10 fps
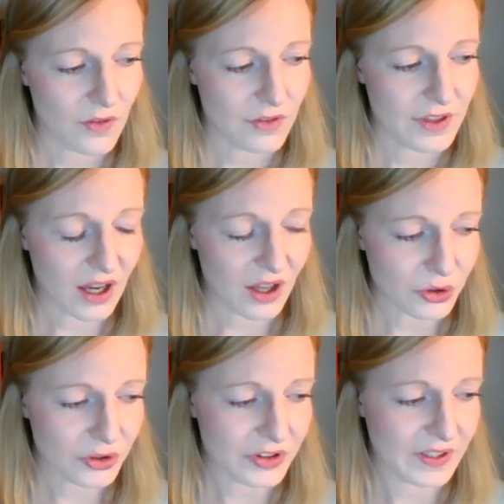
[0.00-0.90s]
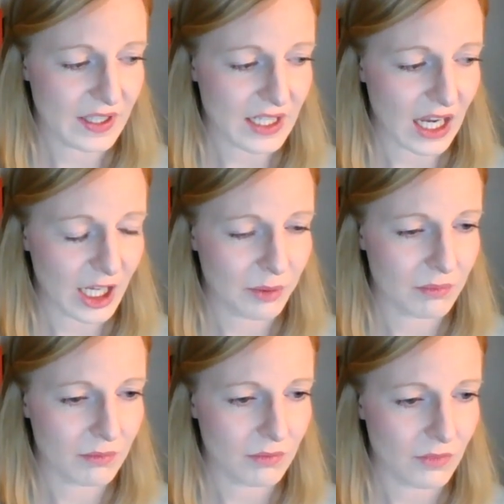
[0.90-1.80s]
the other thing that
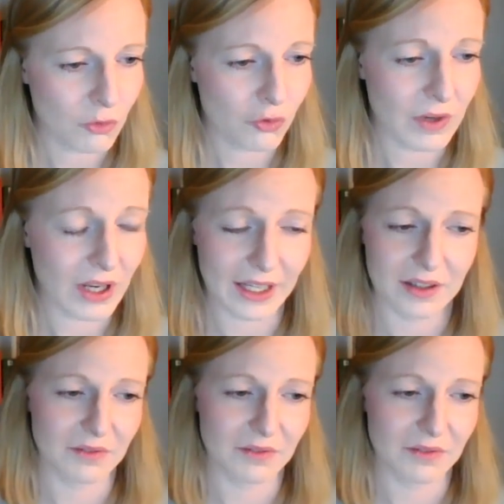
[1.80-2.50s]
I'm like